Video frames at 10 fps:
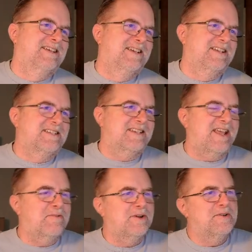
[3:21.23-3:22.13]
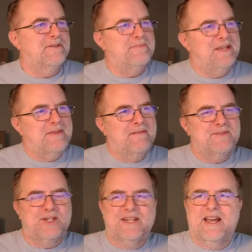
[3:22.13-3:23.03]
Today we're doing
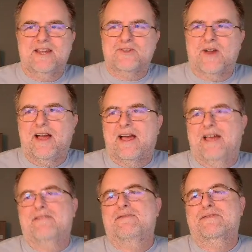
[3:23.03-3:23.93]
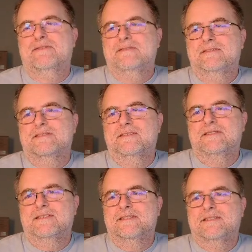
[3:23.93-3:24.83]
BeamNG.drive.
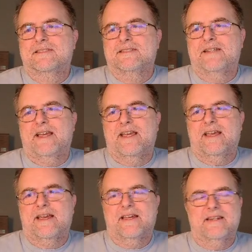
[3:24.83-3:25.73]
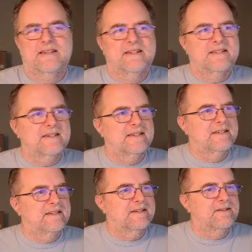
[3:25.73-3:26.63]
And
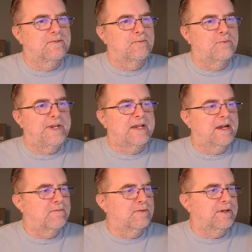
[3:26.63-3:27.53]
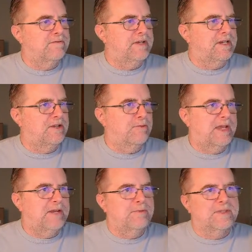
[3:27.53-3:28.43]
we covered a video
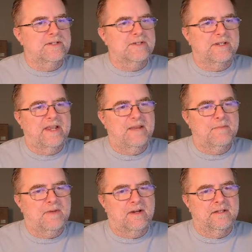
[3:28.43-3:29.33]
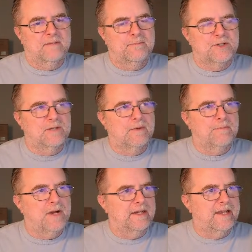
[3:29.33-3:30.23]
made with this game on the Machinima
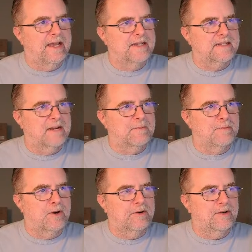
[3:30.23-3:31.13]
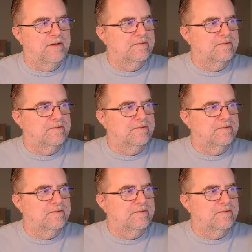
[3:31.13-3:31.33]
podcast that I'm a part of.